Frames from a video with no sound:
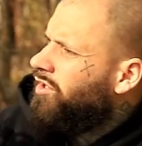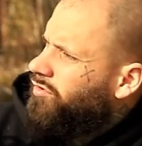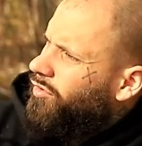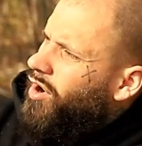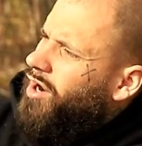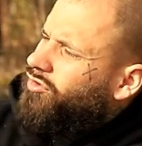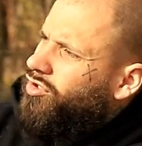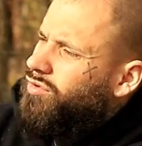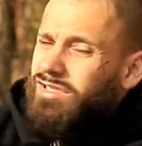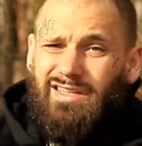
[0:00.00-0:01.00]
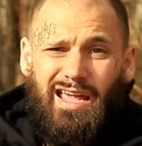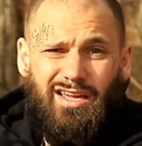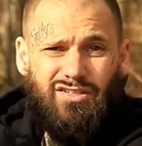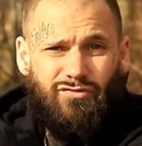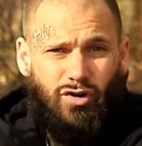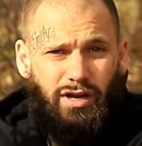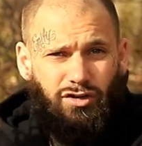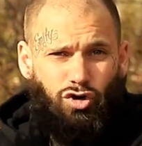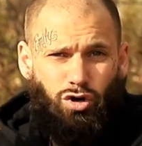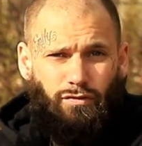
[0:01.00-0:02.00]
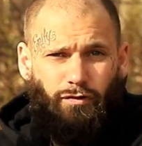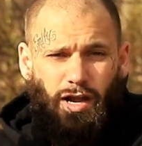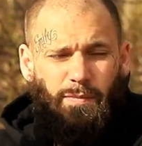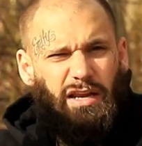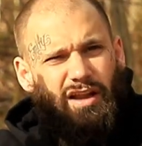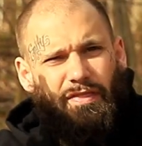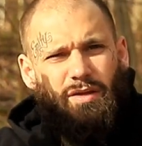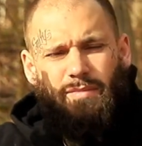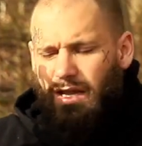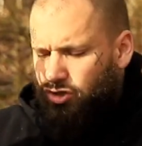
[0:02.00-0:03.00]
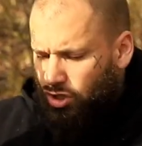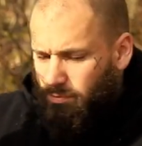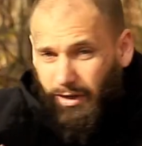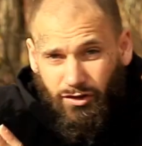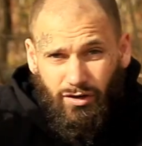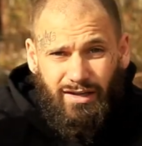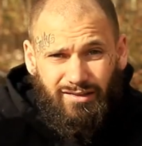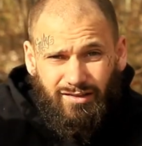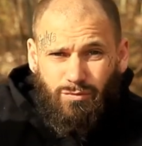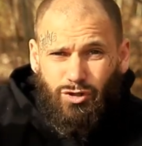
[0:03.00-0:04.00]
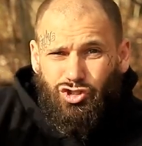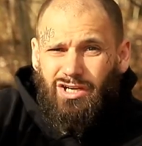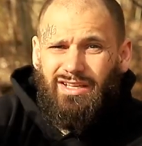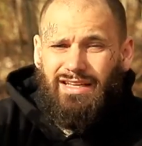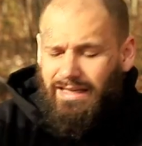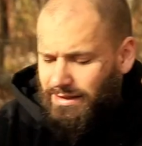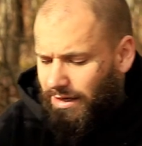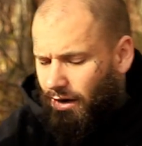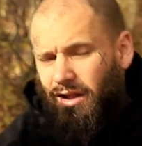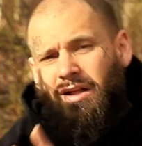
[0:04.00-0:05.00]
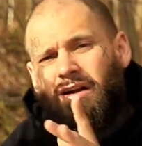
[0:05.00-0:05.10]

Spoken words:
So there are 2 stays for internal framing. Nothing major, but there is some rigidity in there.